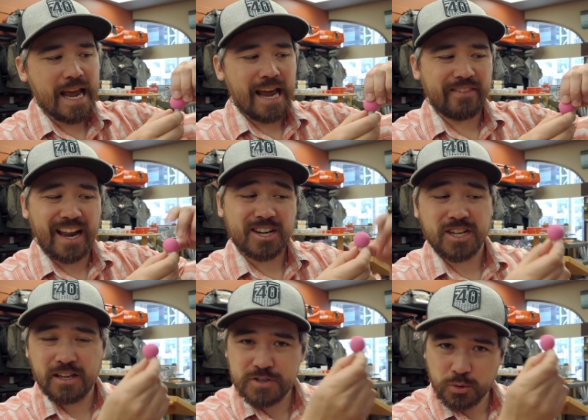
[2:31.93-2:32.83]
And that actually
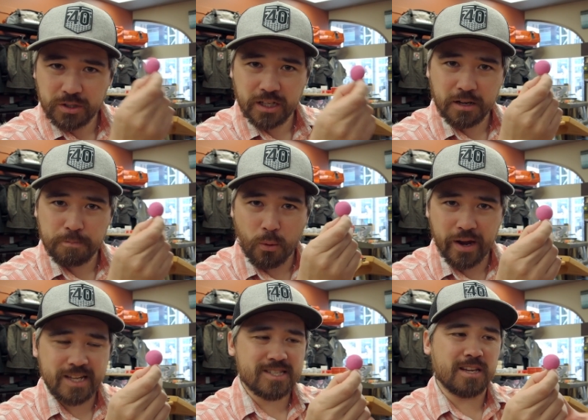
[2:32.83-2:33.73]
gives you really good
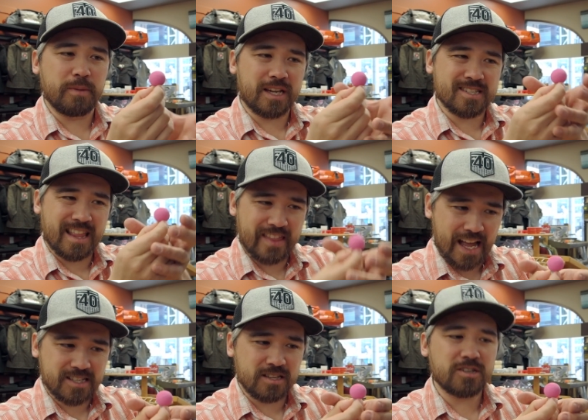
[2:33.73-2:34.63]
buoyancy, because then
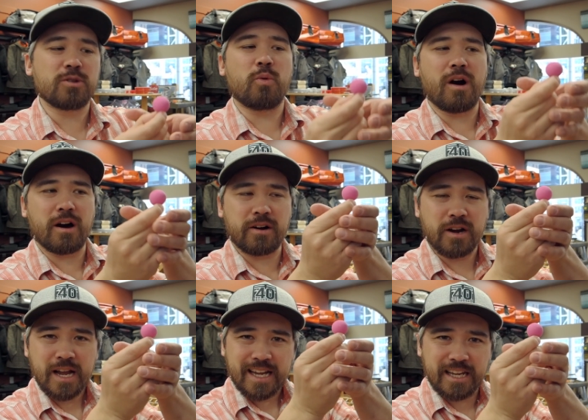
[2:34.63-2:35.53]
that's under the water.
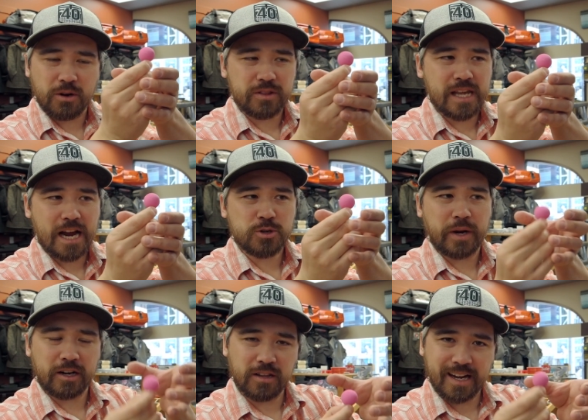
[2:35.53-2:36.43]
The actual
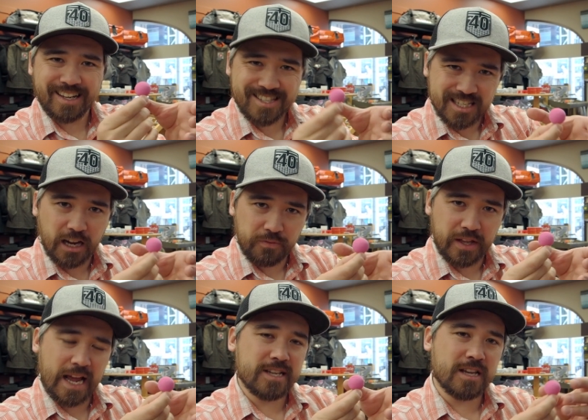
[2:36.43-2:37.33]
airlock itself
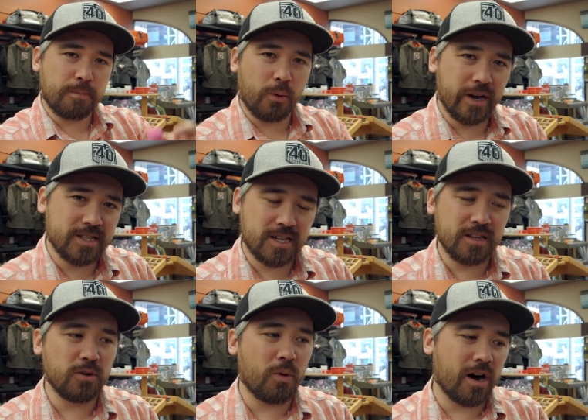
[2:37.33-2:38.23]
then has that buoyancy in
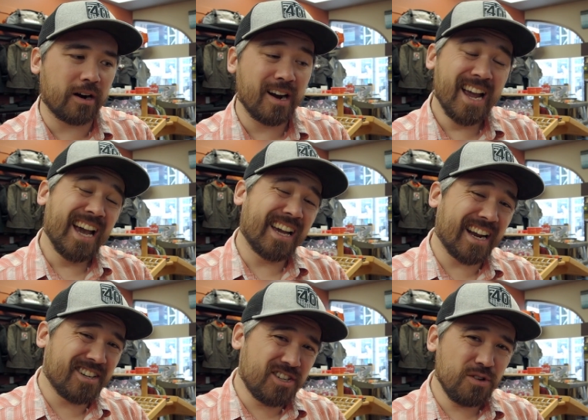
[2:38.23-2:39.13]
the water. And I
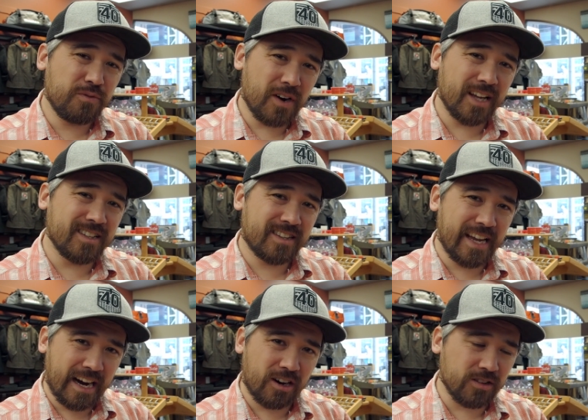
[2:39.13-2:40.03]
do find that the
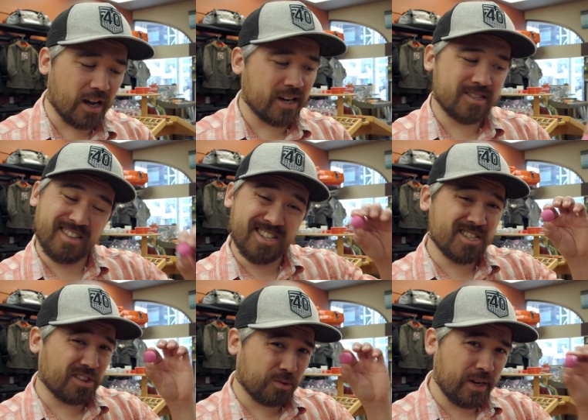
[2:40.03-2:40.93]
airlocks, this is
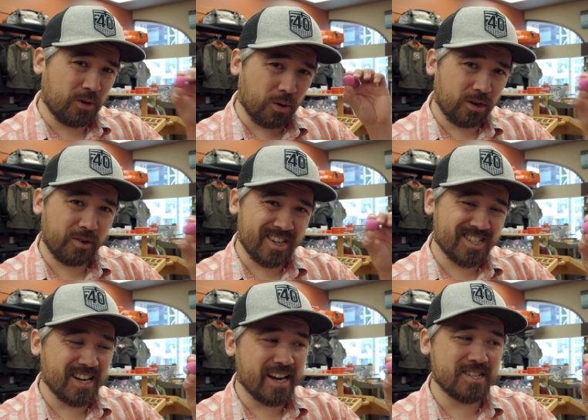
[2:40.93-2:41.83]
a 3/4 inch
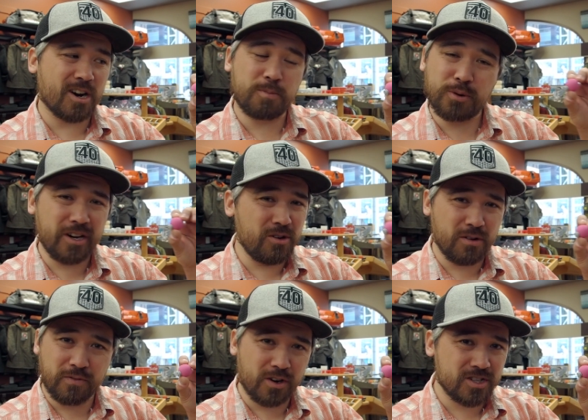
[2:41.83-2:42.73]
size, are pretty
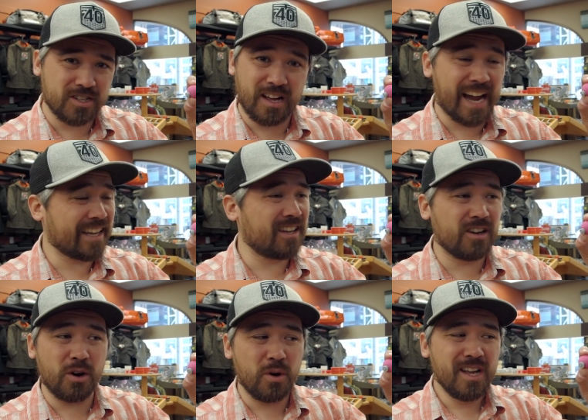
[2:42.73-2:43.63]
universal. I can go